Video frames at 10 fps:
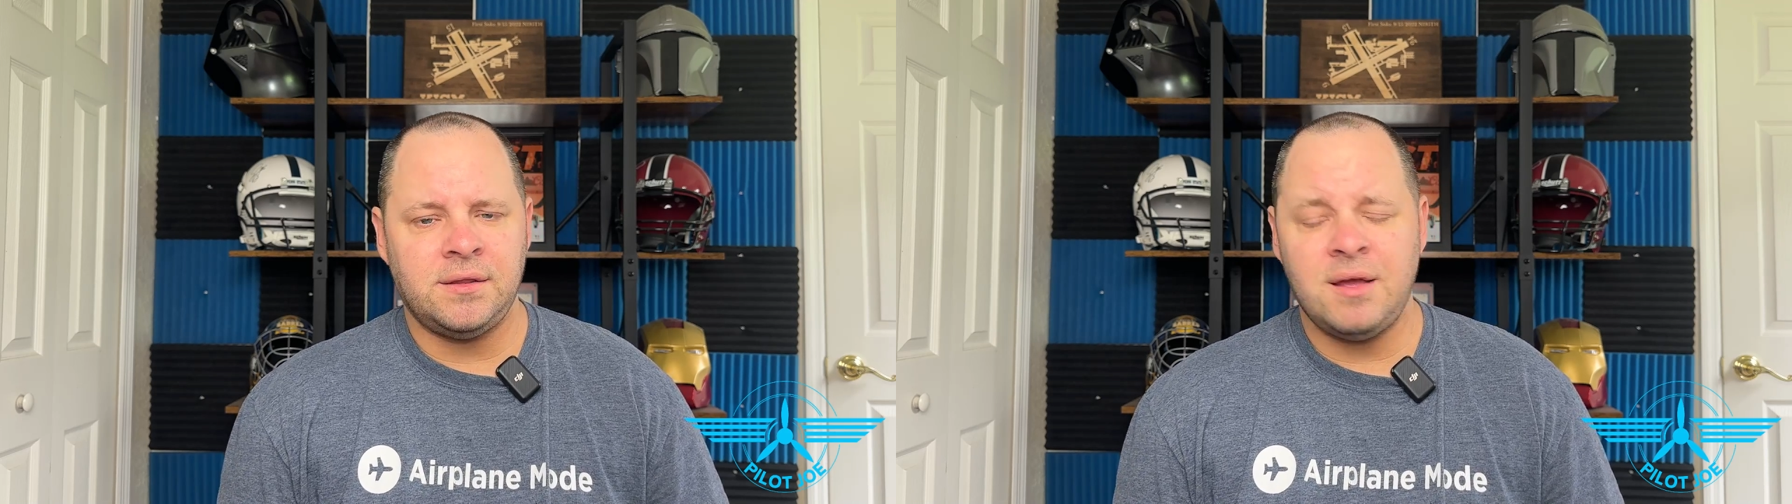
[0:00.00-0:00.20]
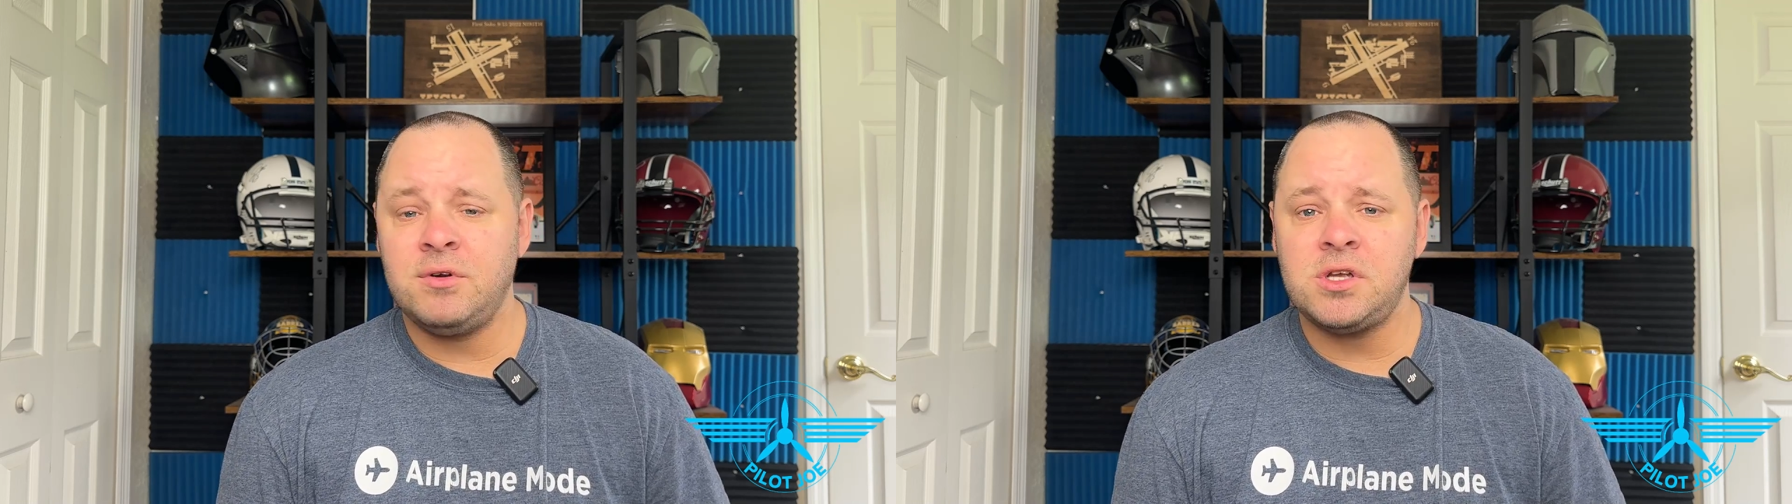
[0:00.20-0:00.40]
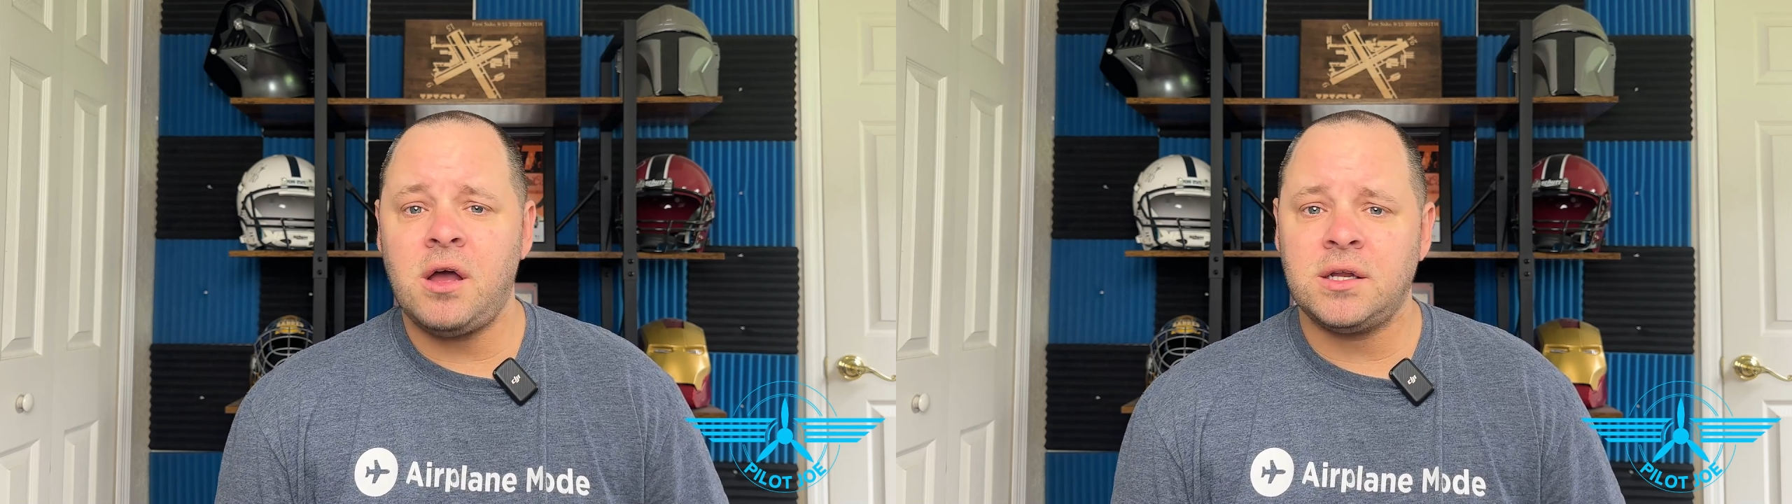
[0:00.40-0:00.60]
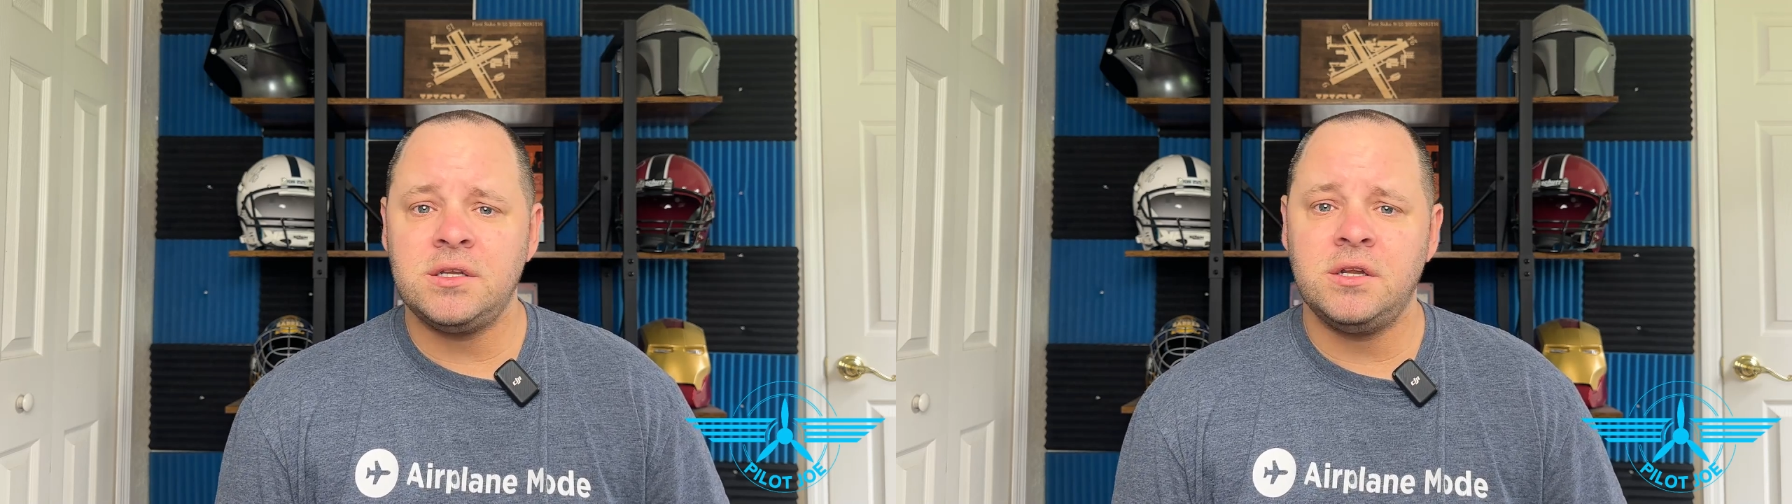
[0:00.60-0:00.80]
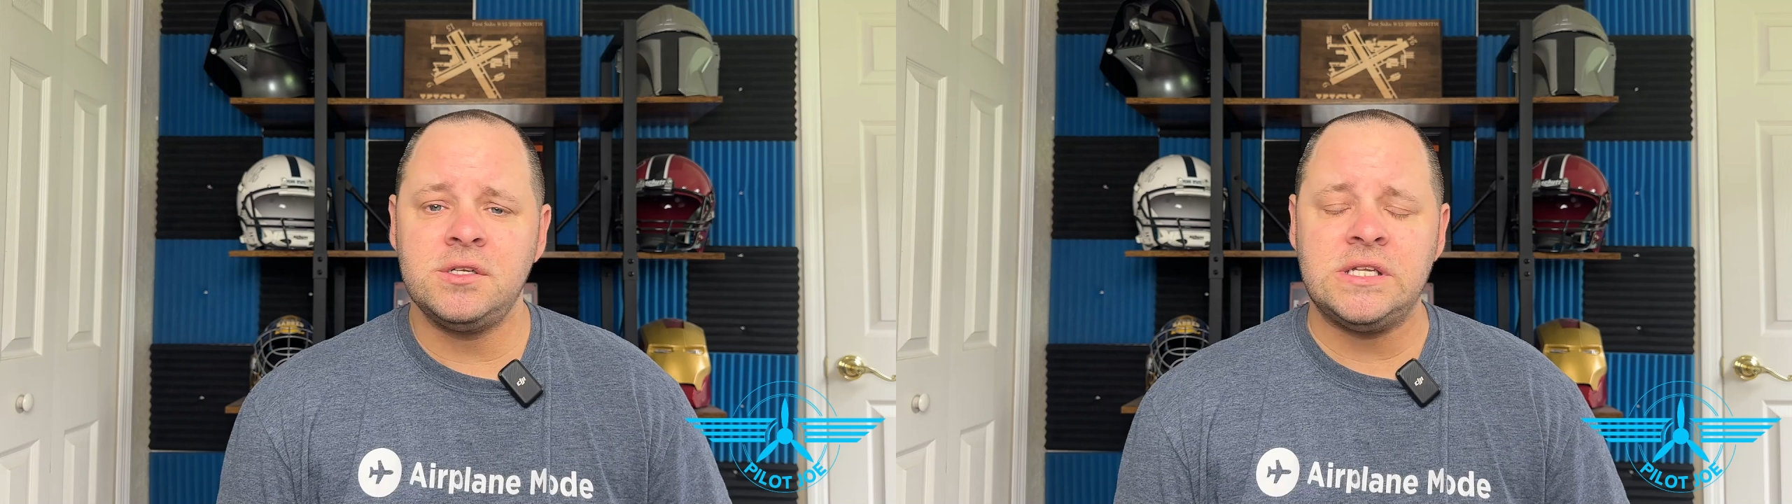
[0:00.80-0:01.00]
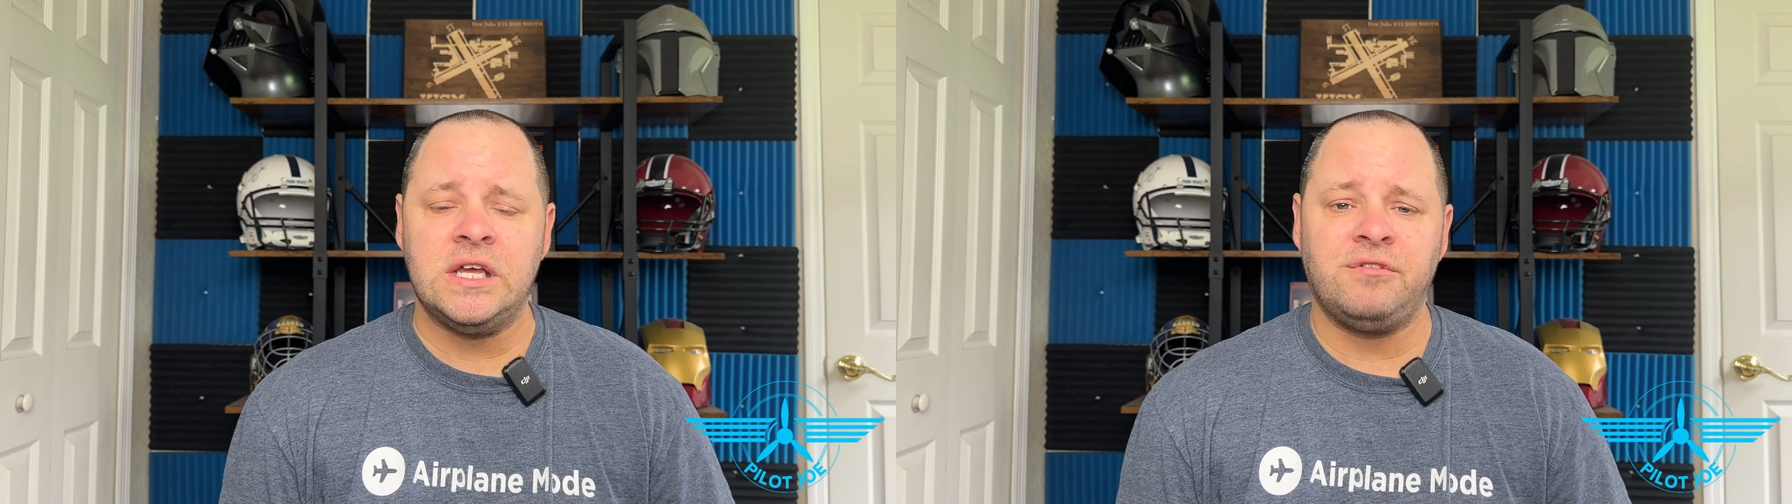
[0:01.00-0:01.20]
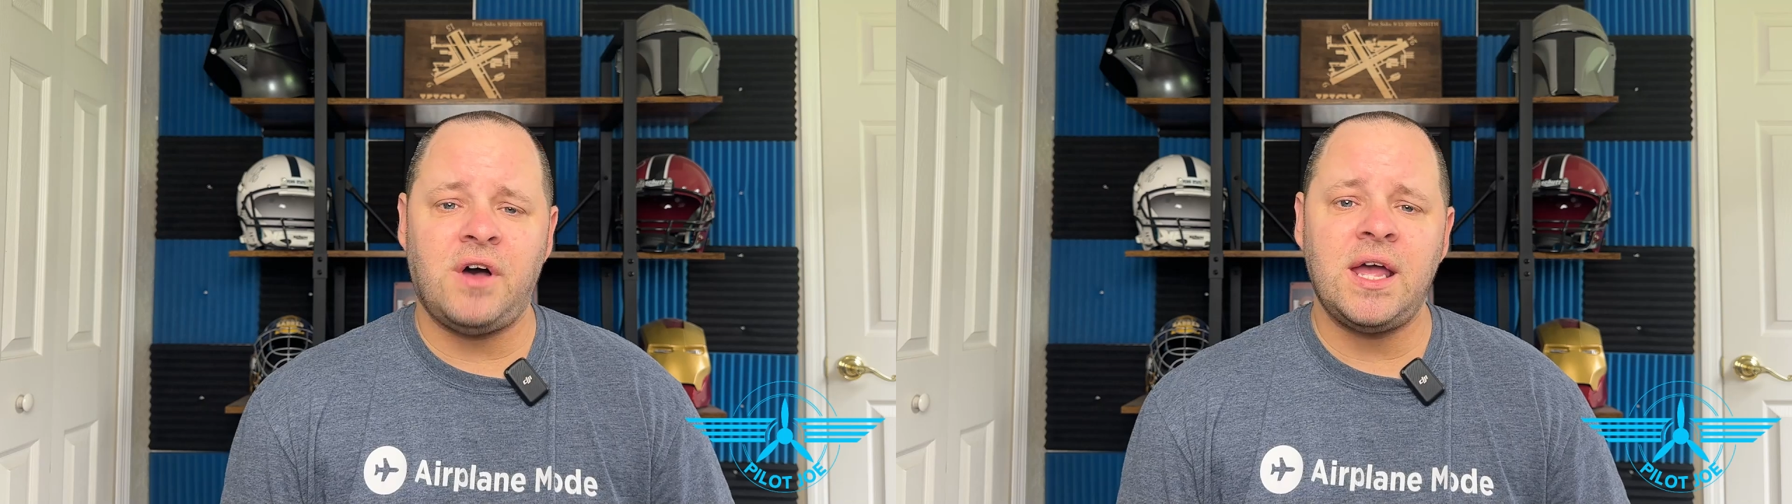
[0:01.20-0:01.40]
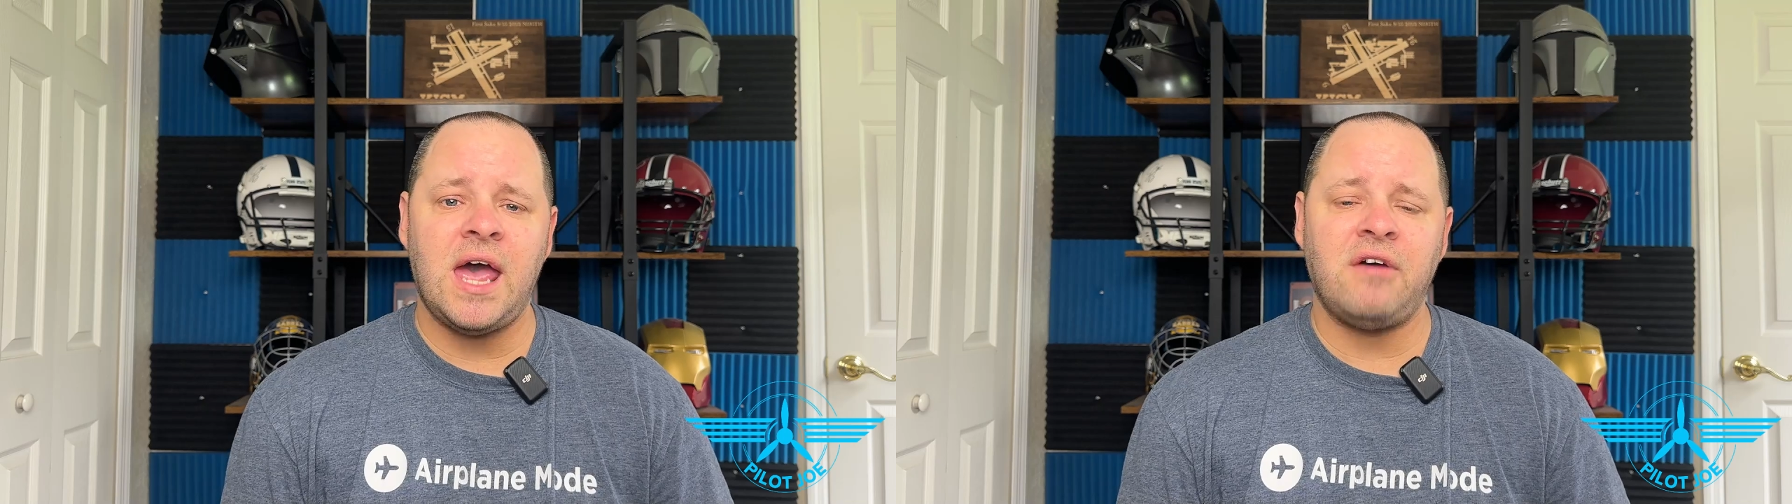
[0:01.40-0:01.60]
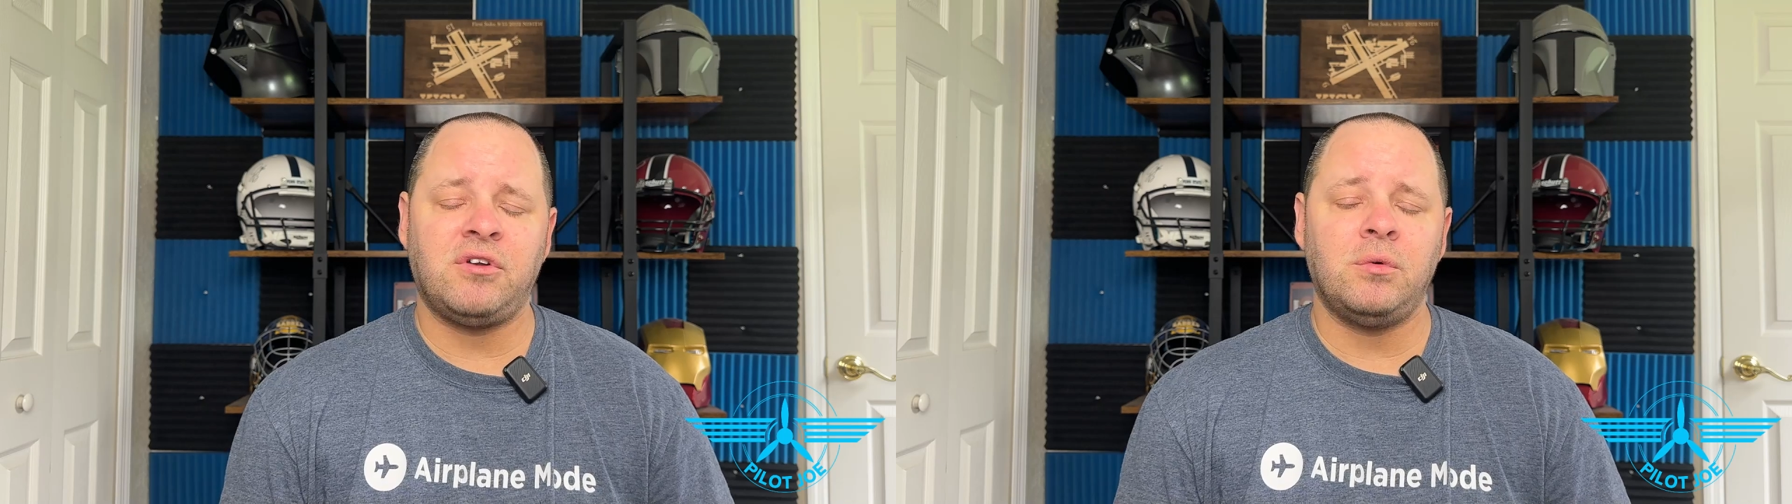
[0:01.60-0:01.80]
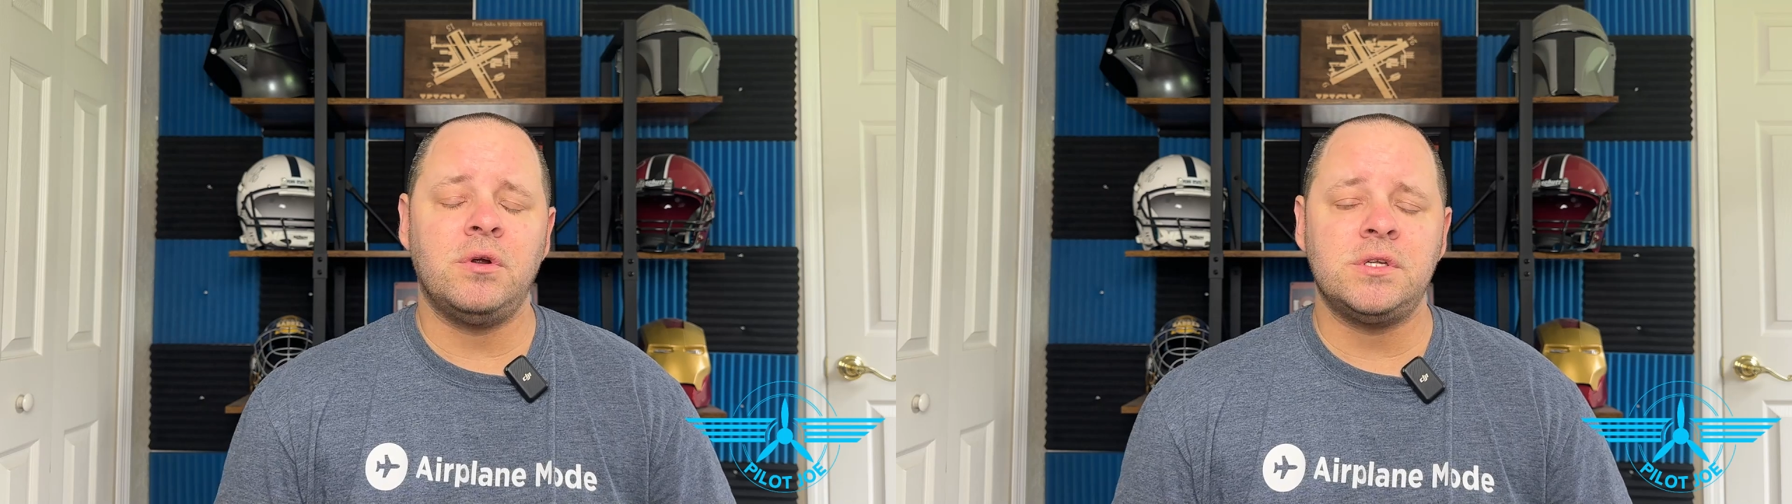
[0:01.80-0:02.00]
they were talking to their CFI
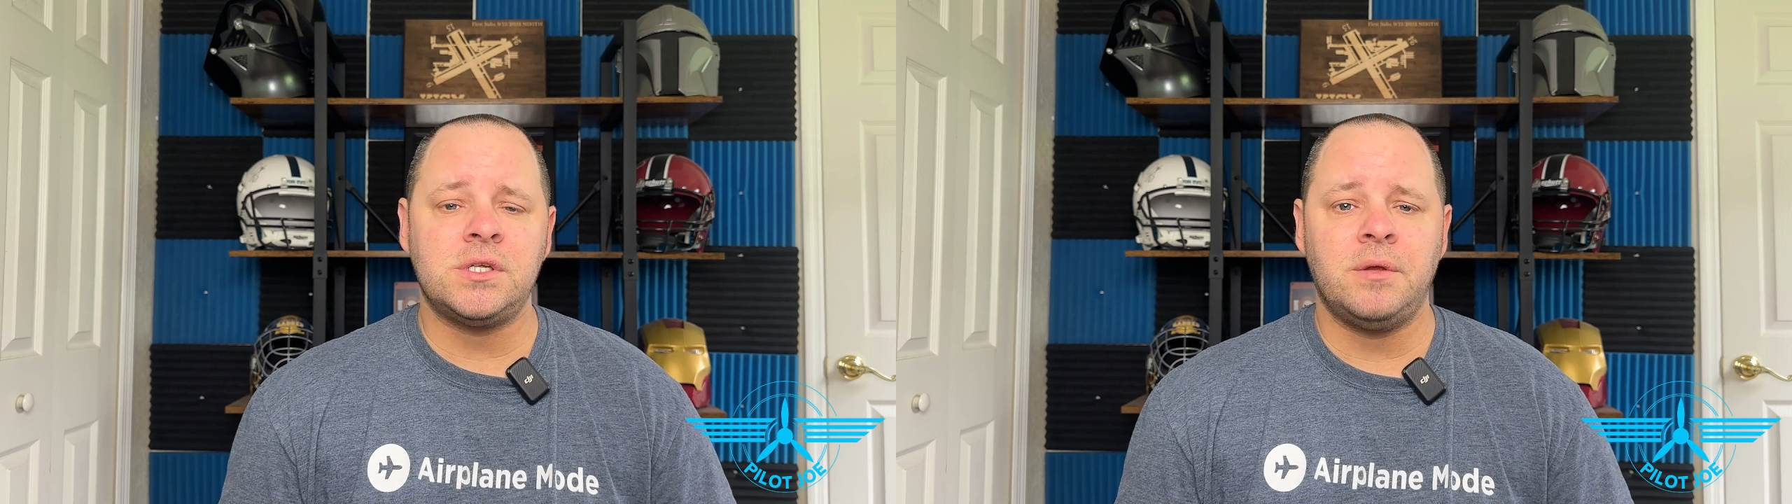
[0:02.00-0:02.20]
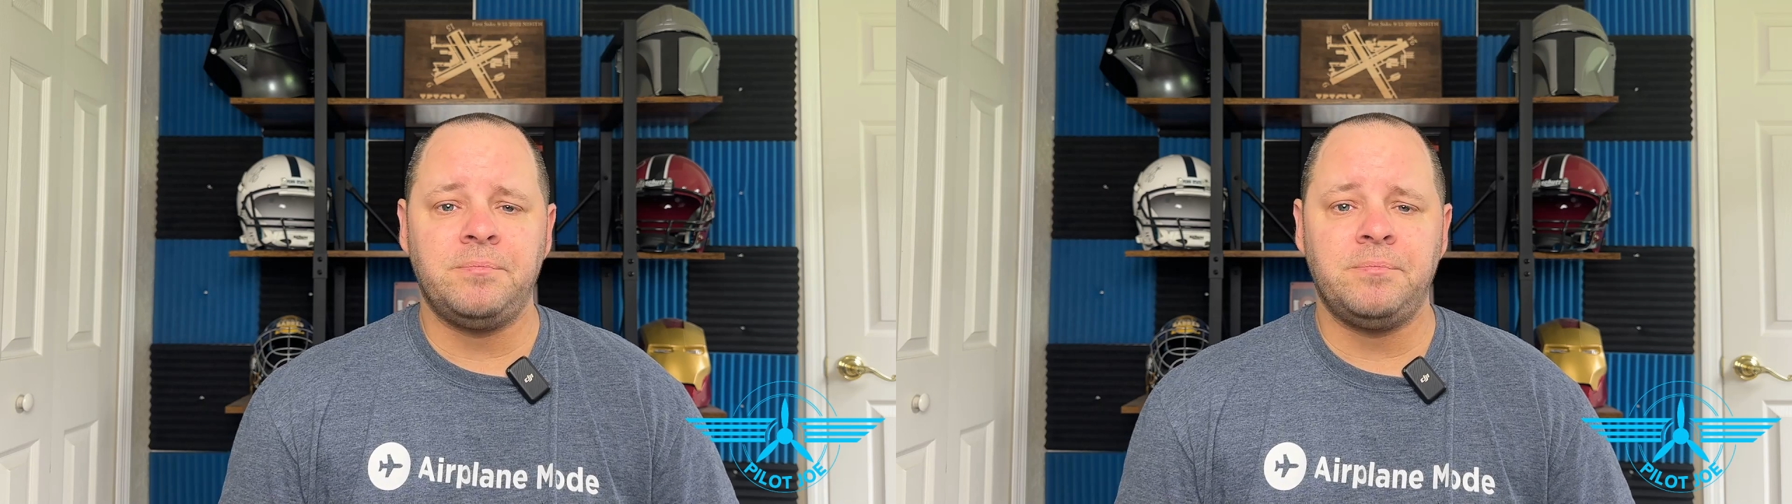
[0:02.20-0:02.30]
afterwards.